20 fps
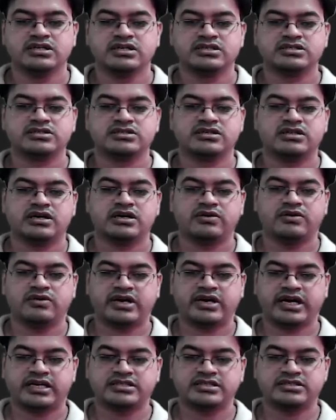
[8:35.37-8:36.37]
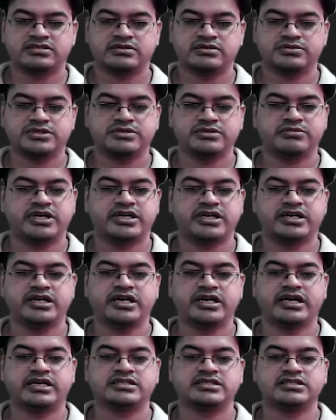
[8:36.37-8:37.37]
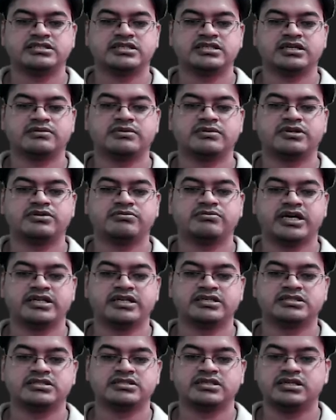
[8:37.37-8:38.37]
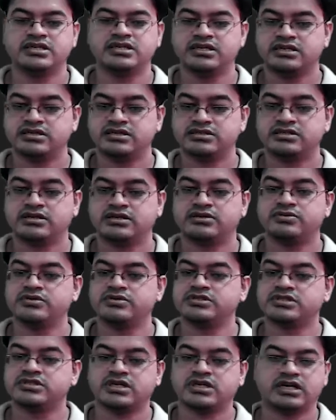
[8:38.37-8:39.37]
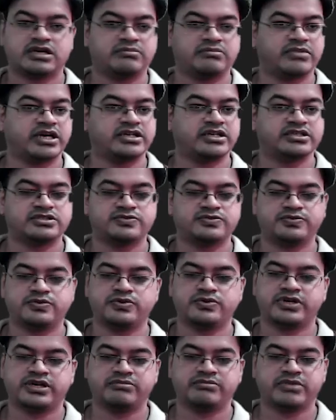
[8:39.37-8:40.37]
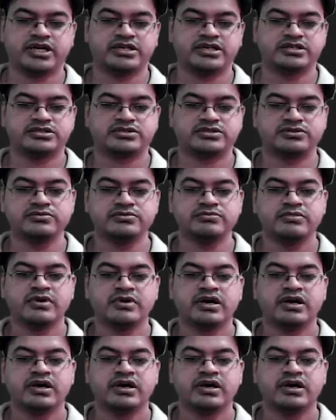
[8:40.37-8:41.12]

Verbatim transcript: So now axis of symmetry, x is equal to minus three, the roots are minus four and minus two,